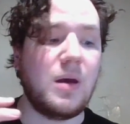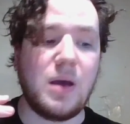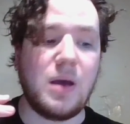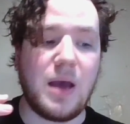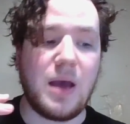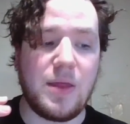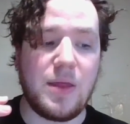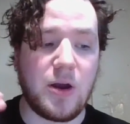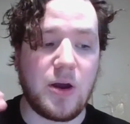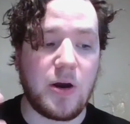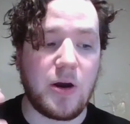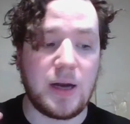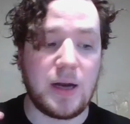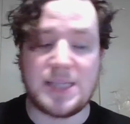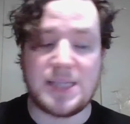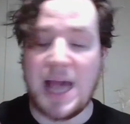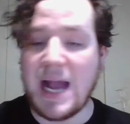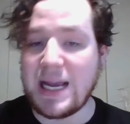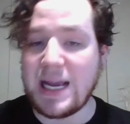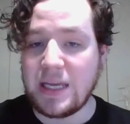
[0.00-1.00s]
They're
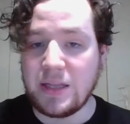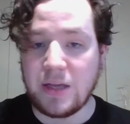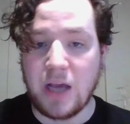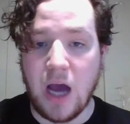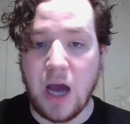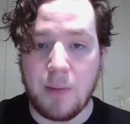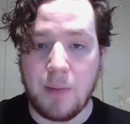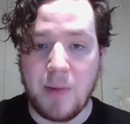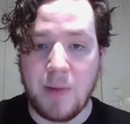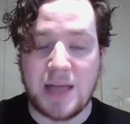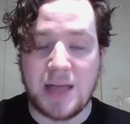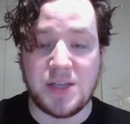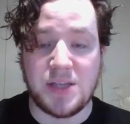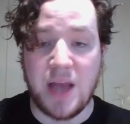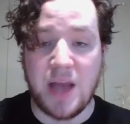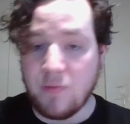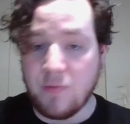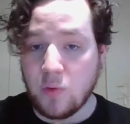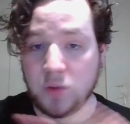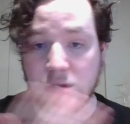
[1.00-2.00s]
attacking the comrades, and
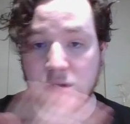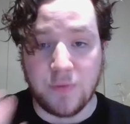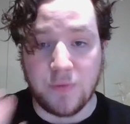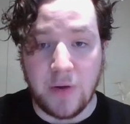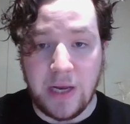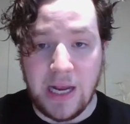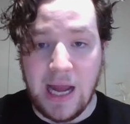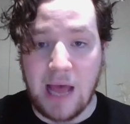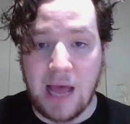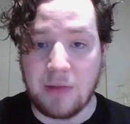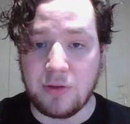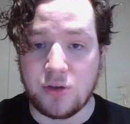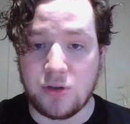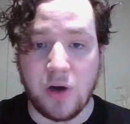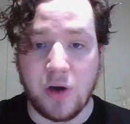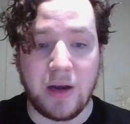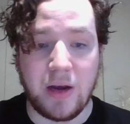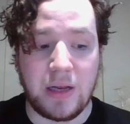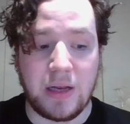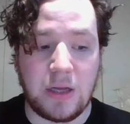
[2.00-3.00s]
everyone's freaking out. They're
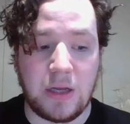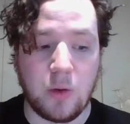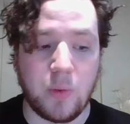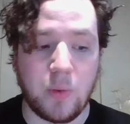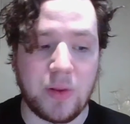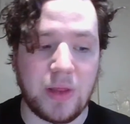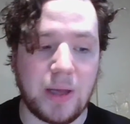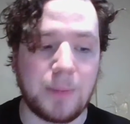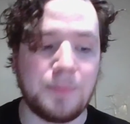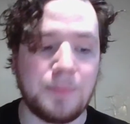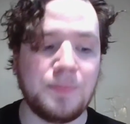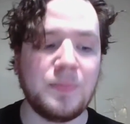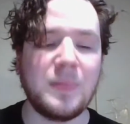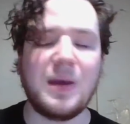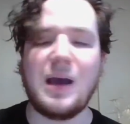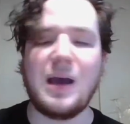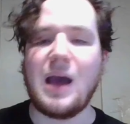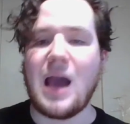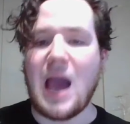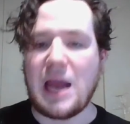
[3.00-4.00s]
trying to deal with it.
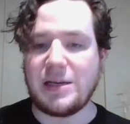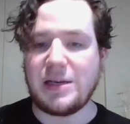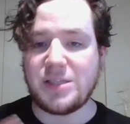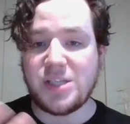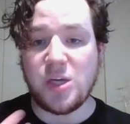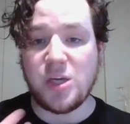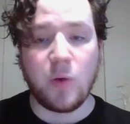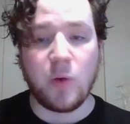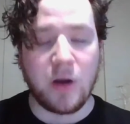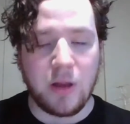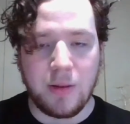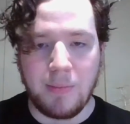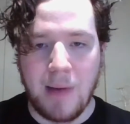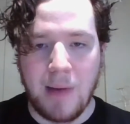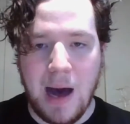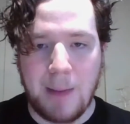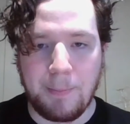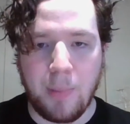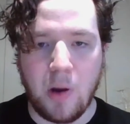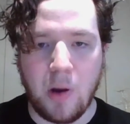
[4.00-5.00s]
And you see one of the
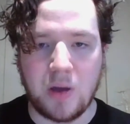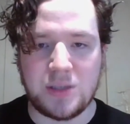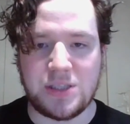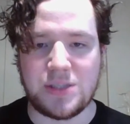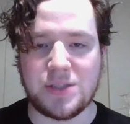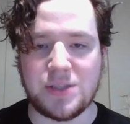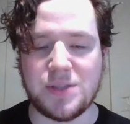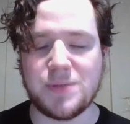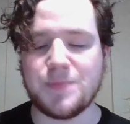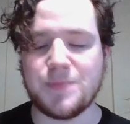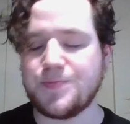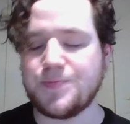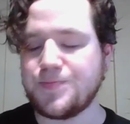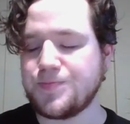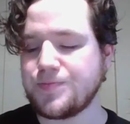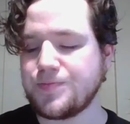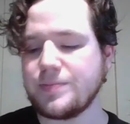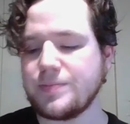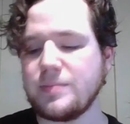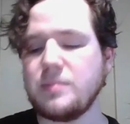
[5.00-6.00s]
mob bosses.
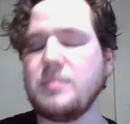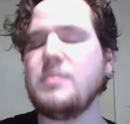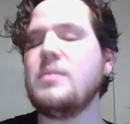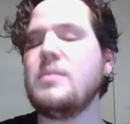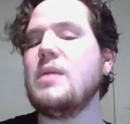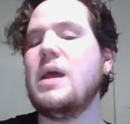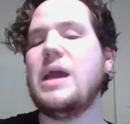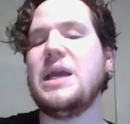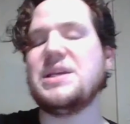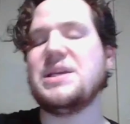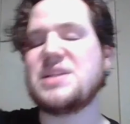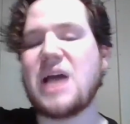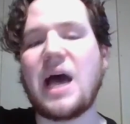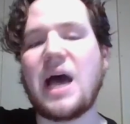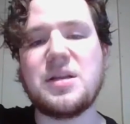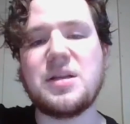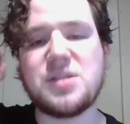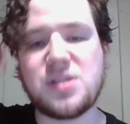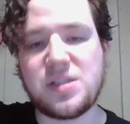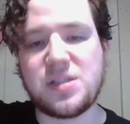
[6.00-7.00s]
He's got
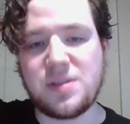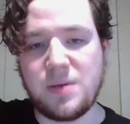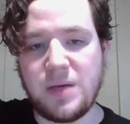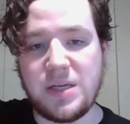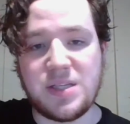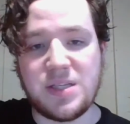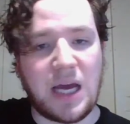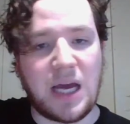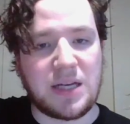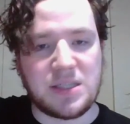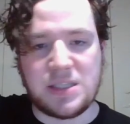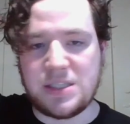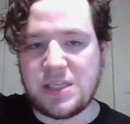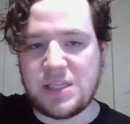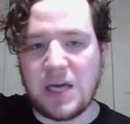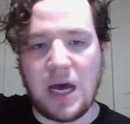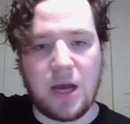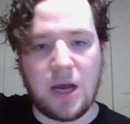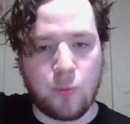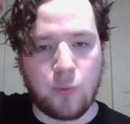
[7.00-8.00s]
his
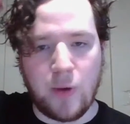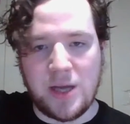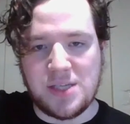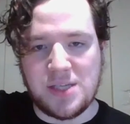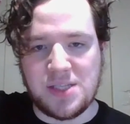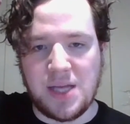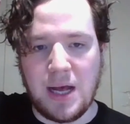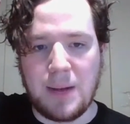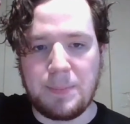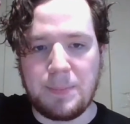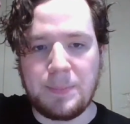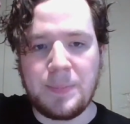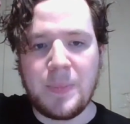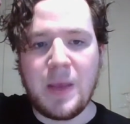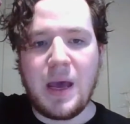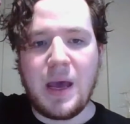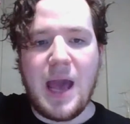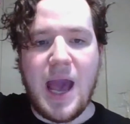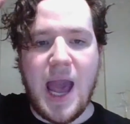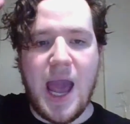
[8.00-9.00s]
katana raised up,
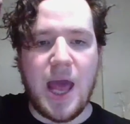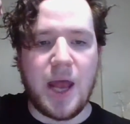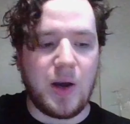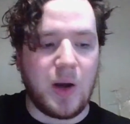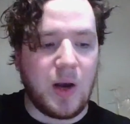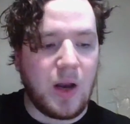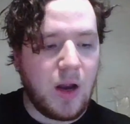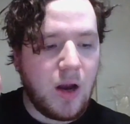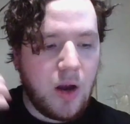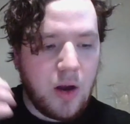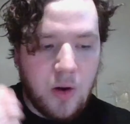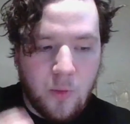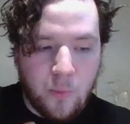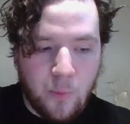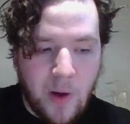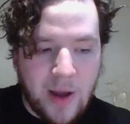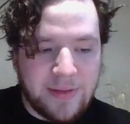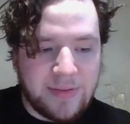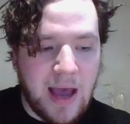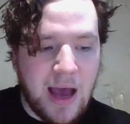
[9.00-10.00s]
and
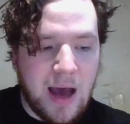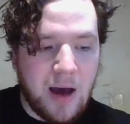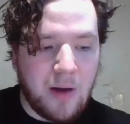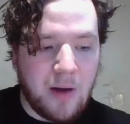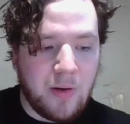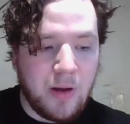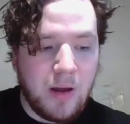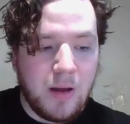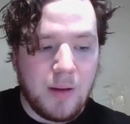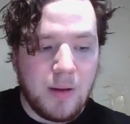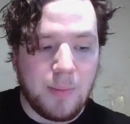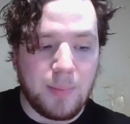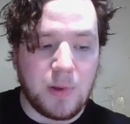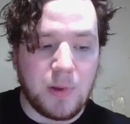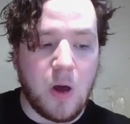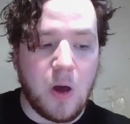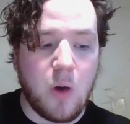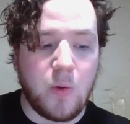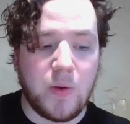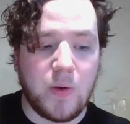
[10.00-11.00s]
right down
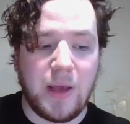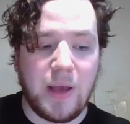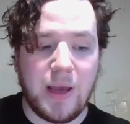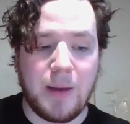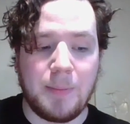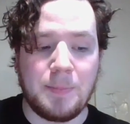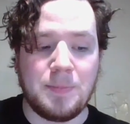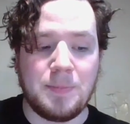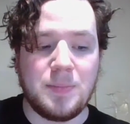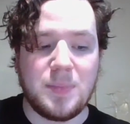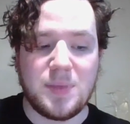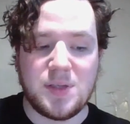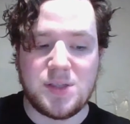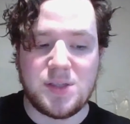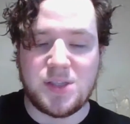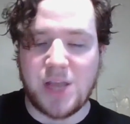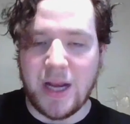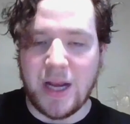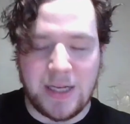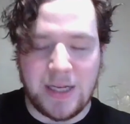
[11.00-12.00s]
below him,
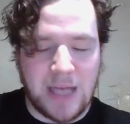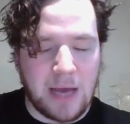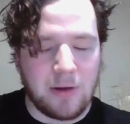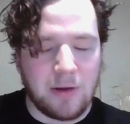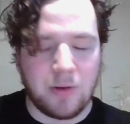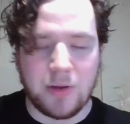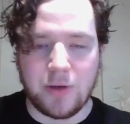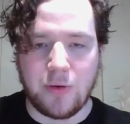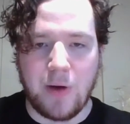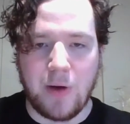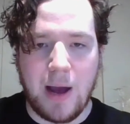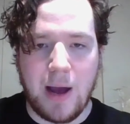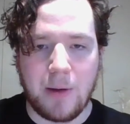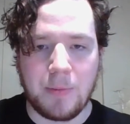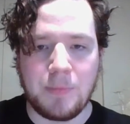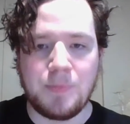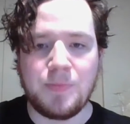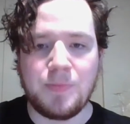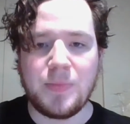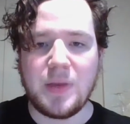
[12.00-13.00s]
sitting down on the ground,
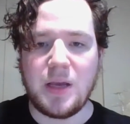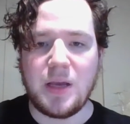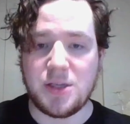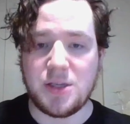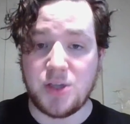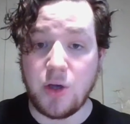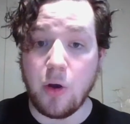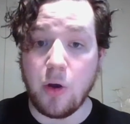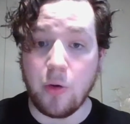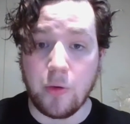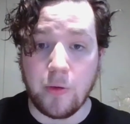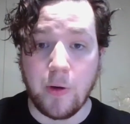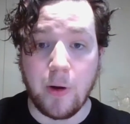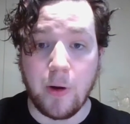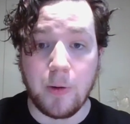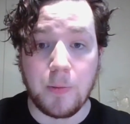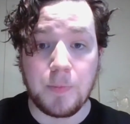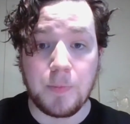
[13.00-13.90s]
is Hyogoro.